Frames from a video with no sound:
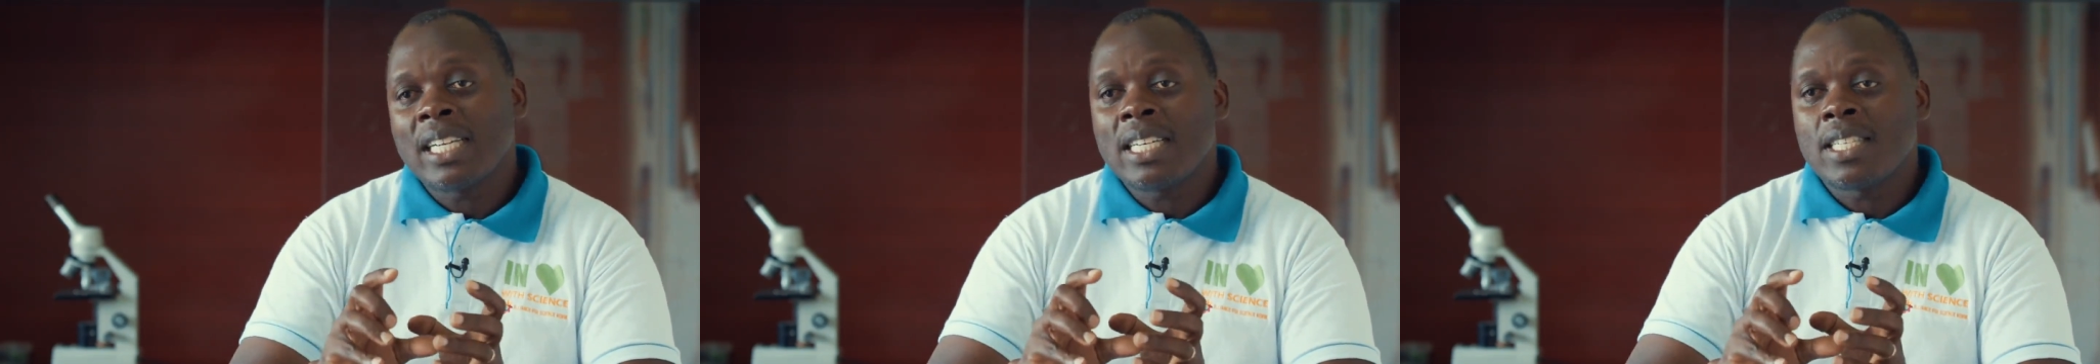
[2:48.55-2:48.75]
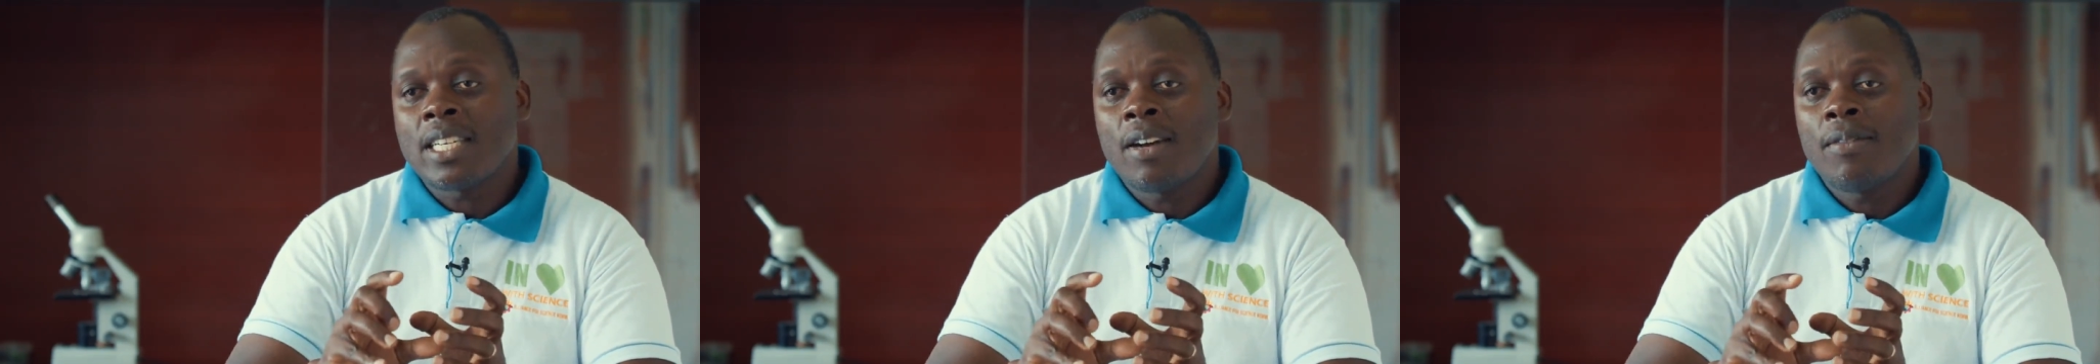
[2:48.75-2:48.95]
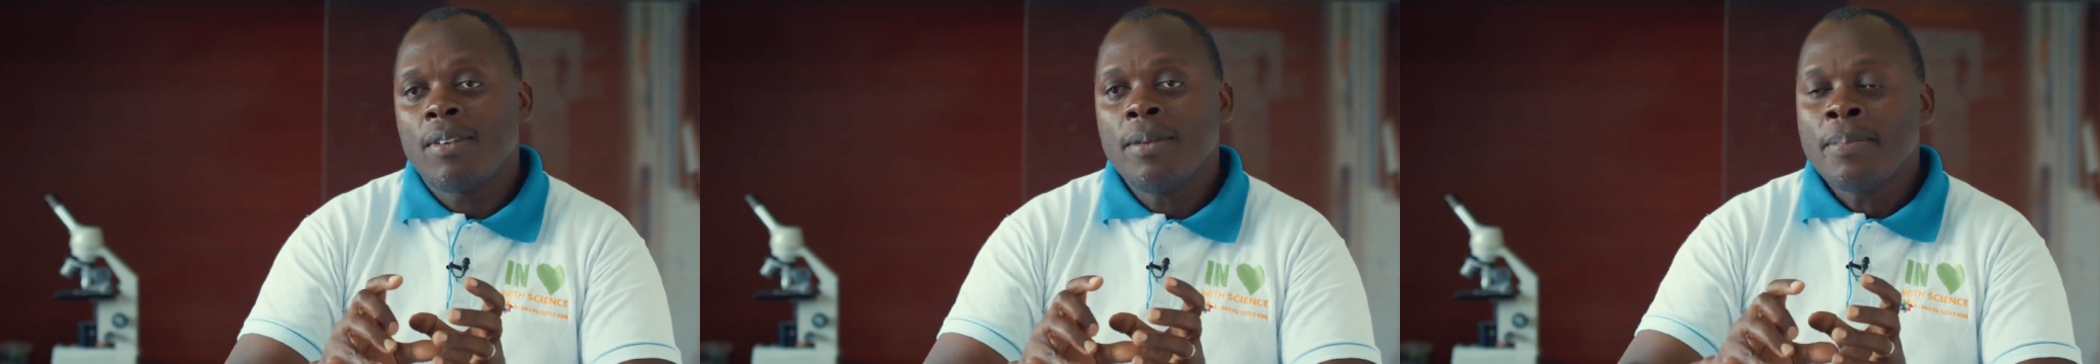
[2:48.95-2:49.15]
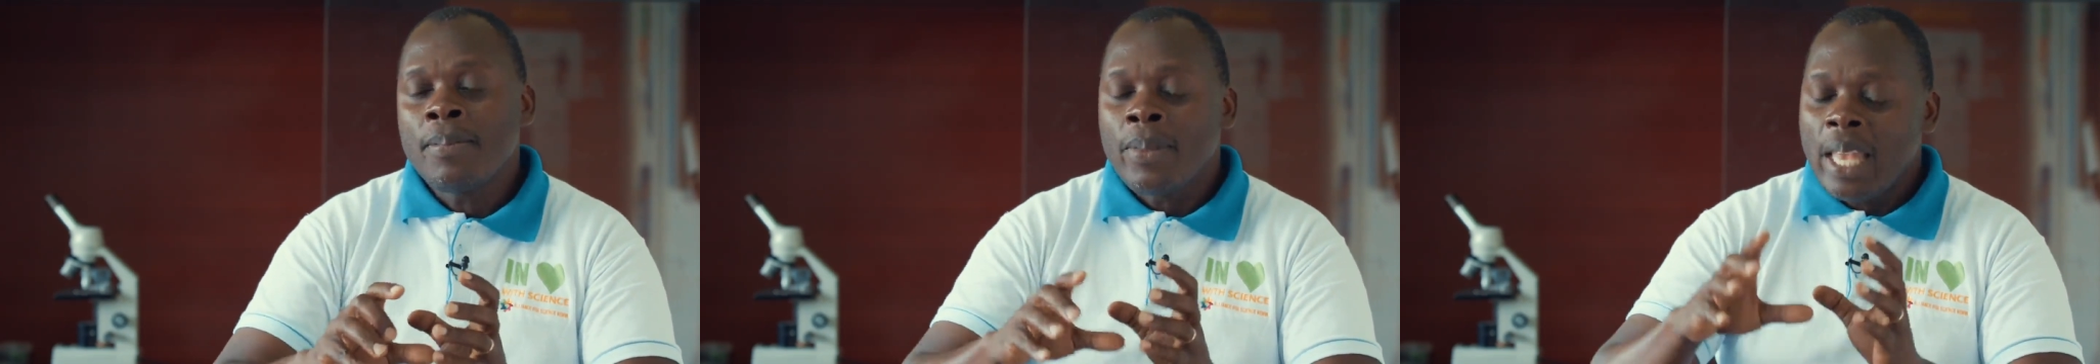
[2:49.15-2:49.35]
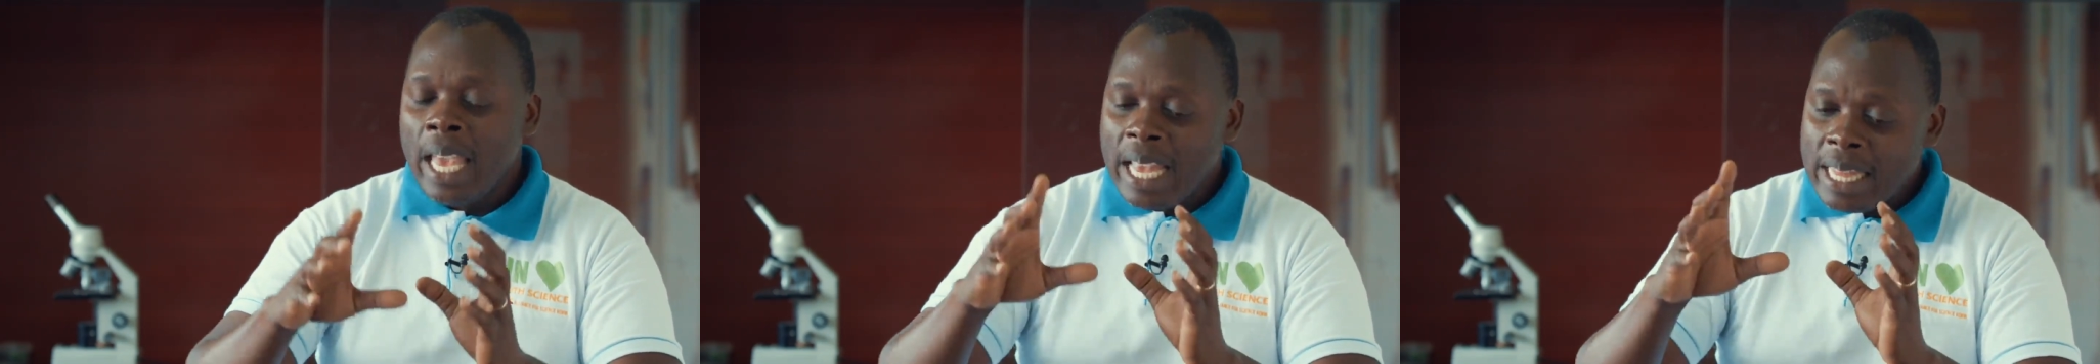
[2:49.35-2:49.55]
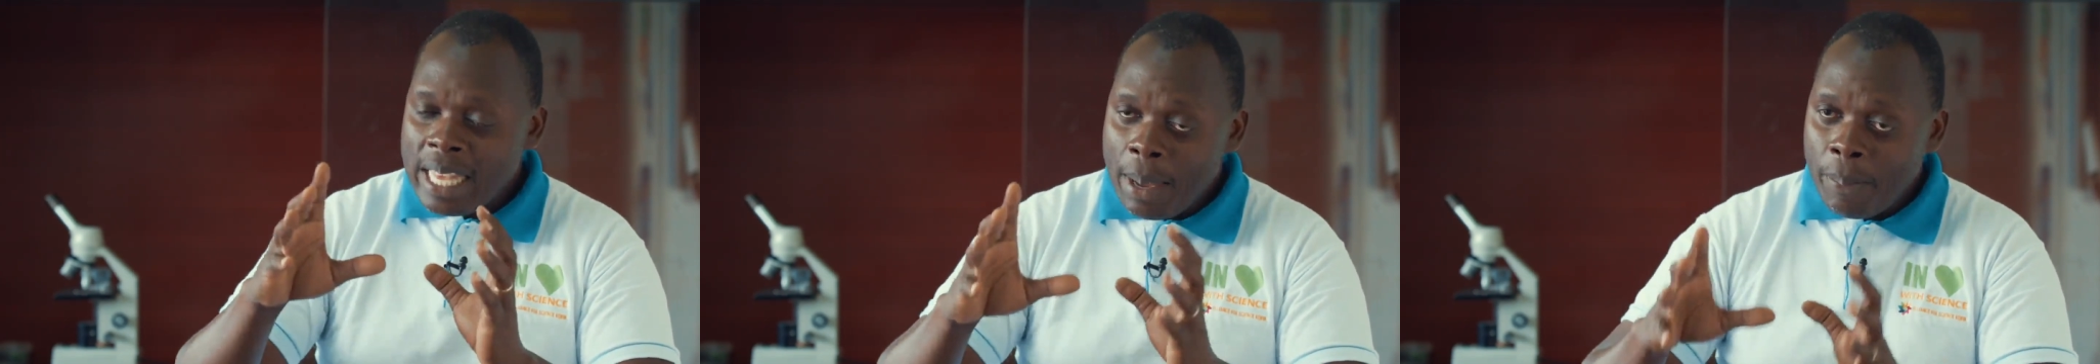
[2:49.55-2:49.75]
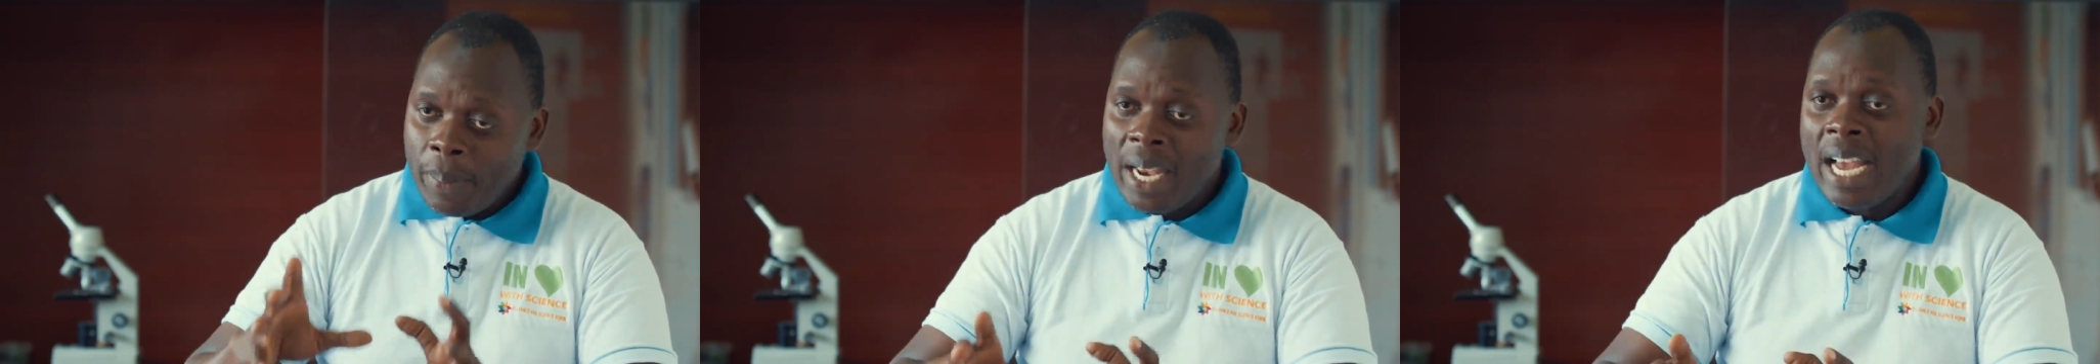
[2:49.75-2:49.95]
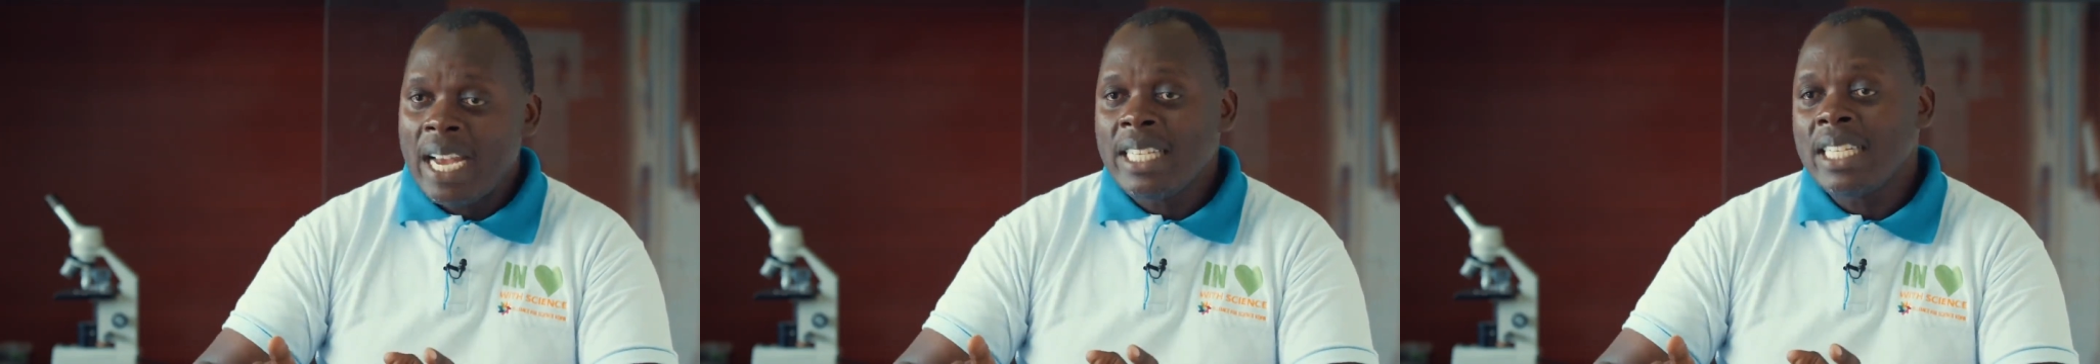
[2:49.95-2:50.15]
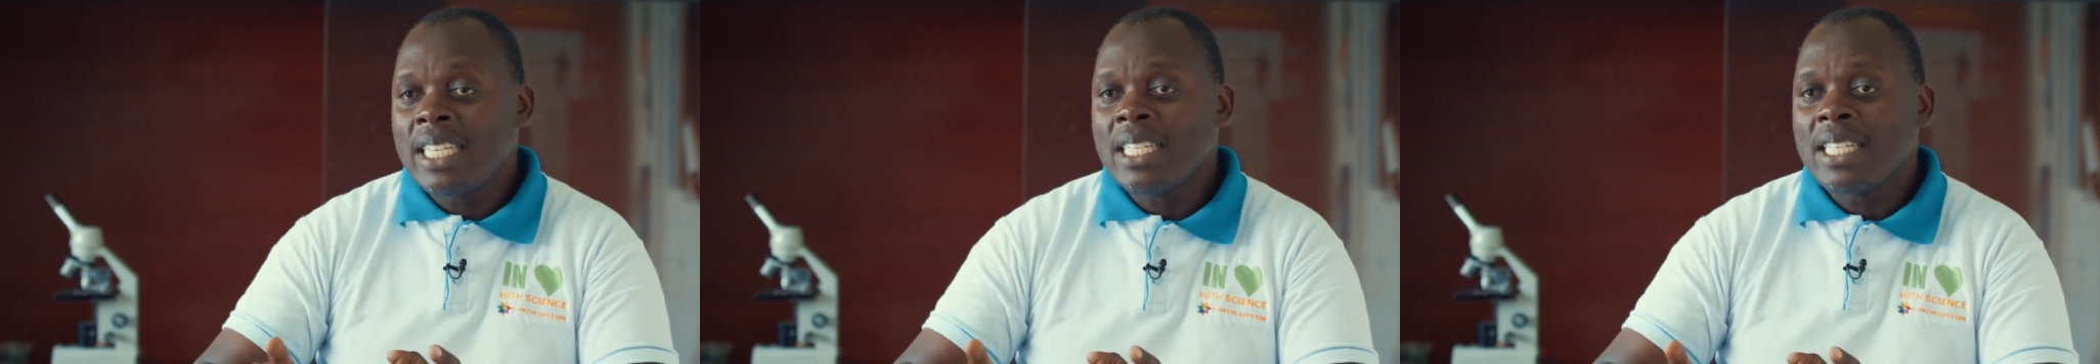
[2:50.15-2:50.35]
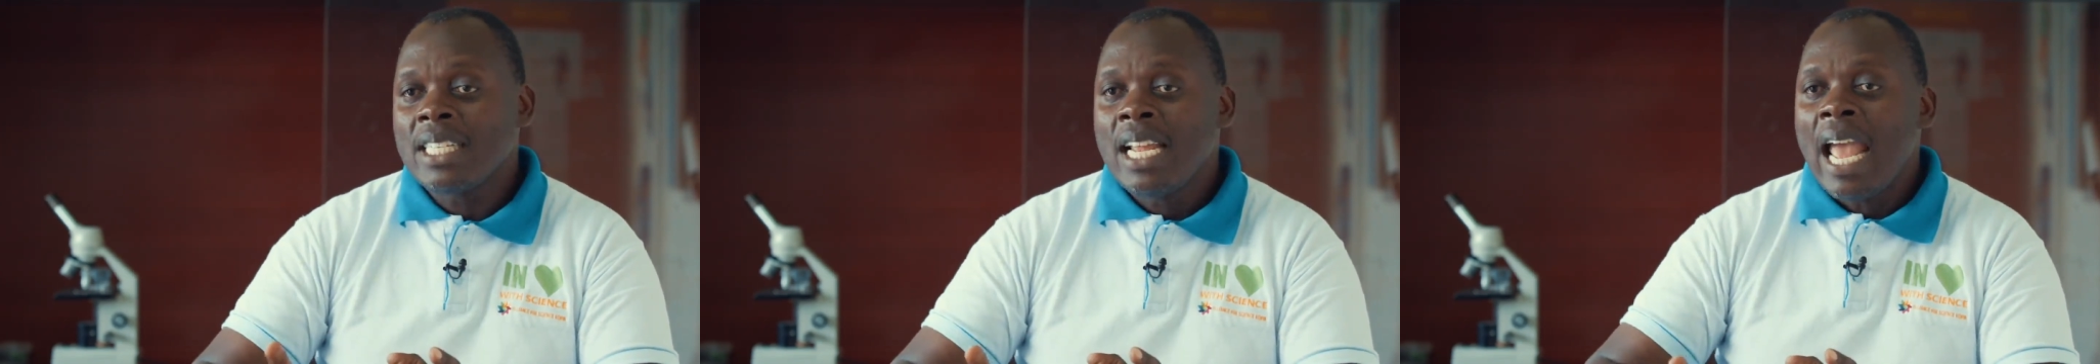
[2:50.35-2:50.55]
cassava and they plant
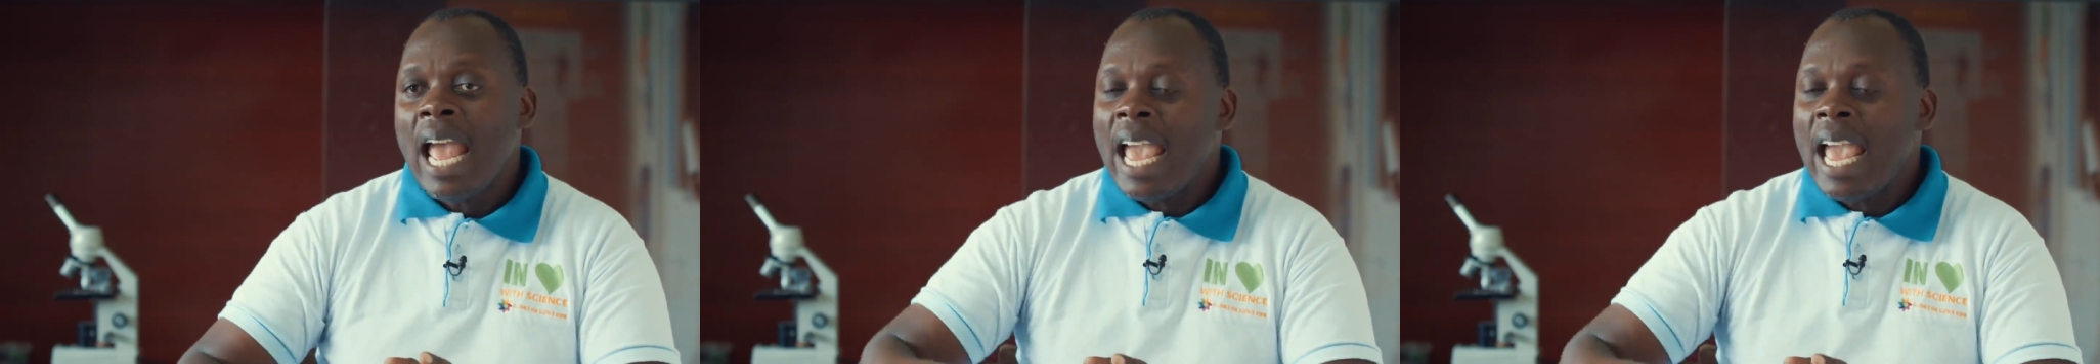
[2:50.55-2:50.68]
it,